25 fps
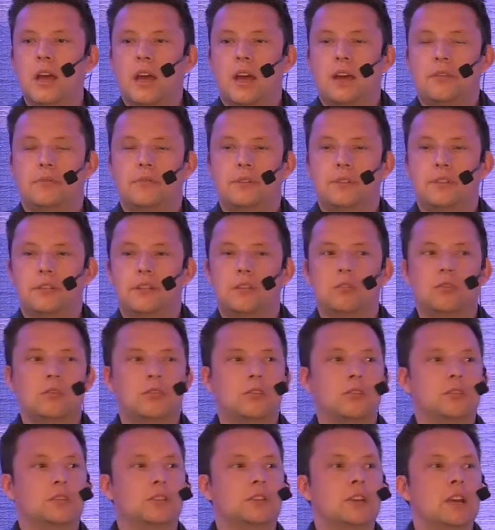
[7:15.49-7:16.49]
have physical
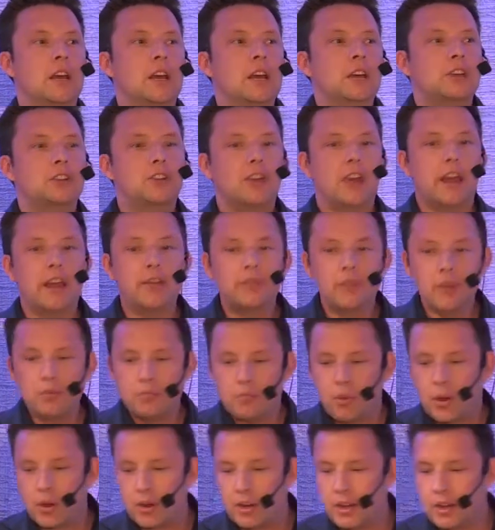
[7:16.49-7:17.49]
goods. So
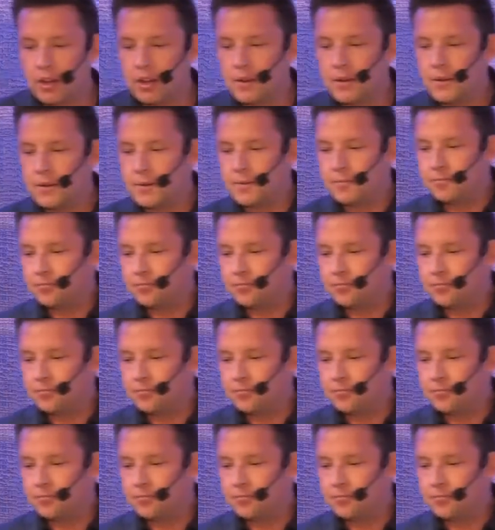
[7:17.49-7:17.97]
everybody